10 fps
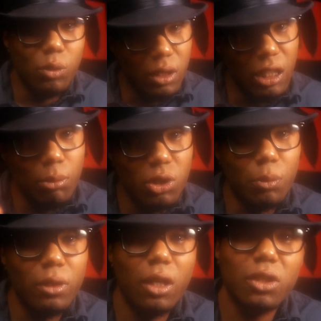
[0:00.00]
what Dean Music
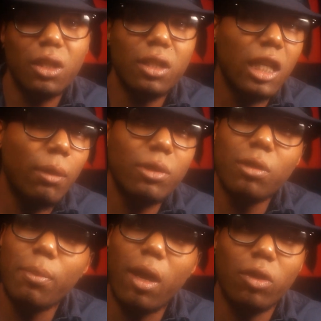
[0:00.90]
Production Entertainment is
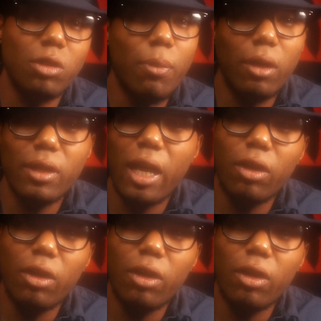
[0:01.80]
about. It's about that